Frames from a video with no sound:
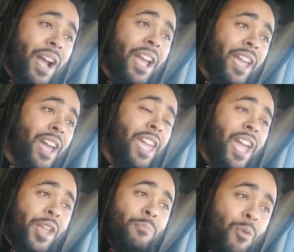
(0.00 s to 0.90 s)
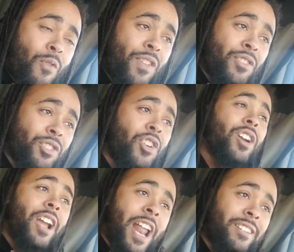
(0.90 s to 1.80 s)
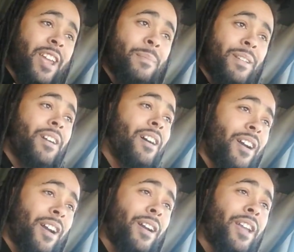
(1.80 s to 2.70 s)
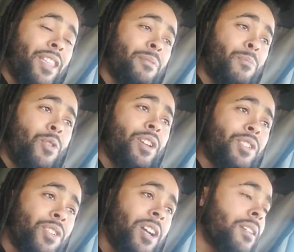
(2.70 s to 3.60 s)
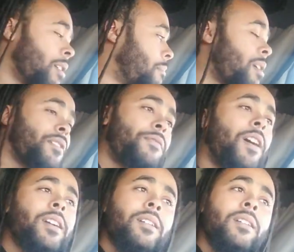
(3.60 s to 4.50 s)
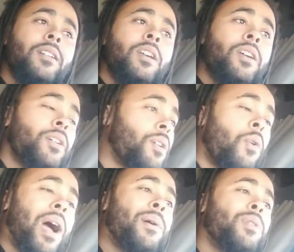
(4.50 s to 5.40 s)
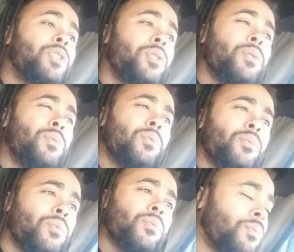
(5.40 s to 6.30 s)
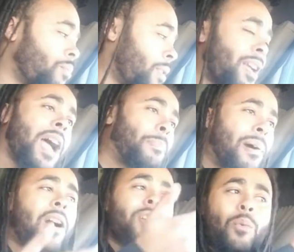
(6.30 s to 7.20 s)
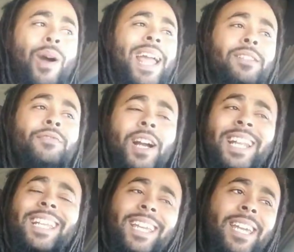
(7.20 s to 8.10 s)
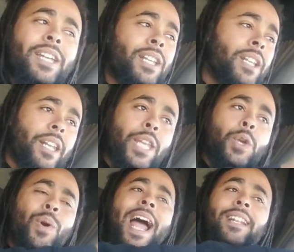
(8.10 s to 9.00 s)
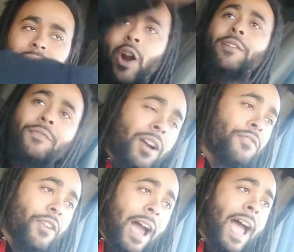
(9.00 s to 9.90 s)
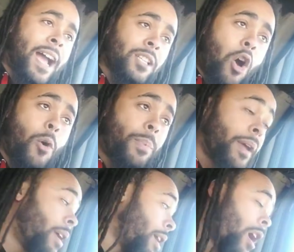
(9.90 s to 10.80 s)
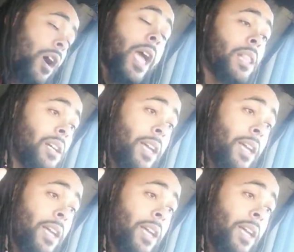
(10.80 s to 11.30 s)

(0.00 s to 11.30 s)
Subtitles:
can you move your truck, goddammit? Can you move your truck, motherfucker? Why would you? Nigga, I parked way at the fucking at the end. You got 30 fucking fuel eyes open. Okay, look,